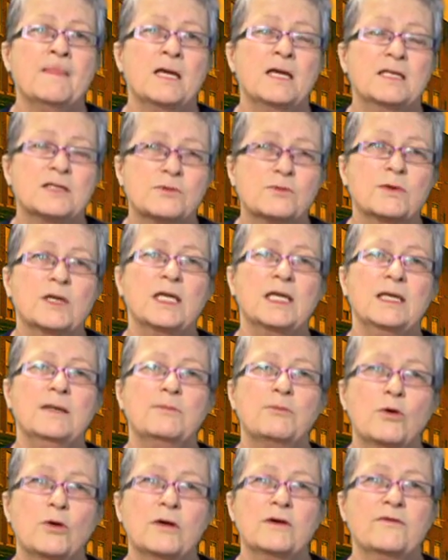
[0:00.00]
It's really
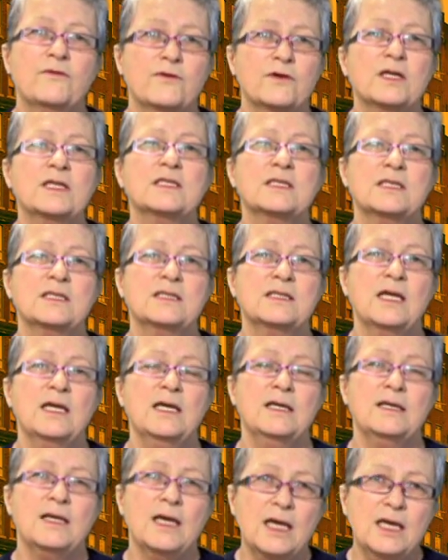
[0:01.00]
important for us to
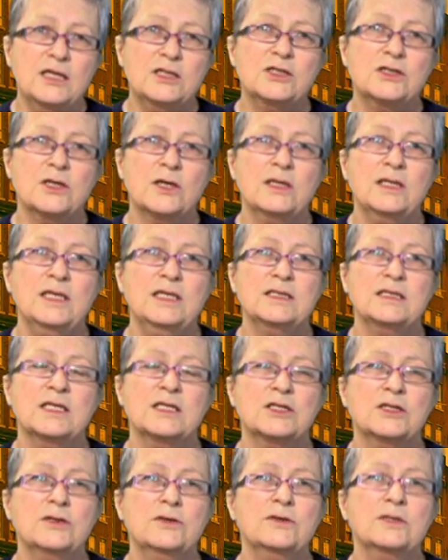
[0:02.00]
stay engaged on these
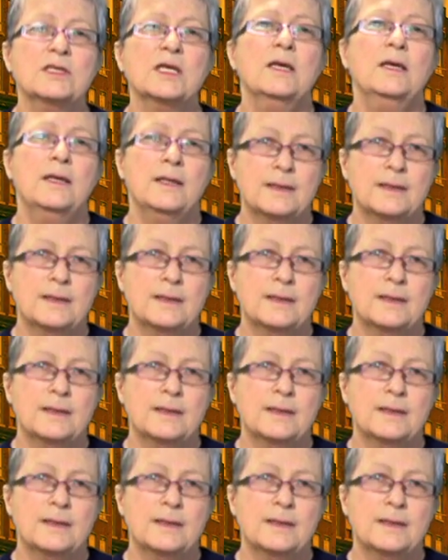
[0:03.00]
issues,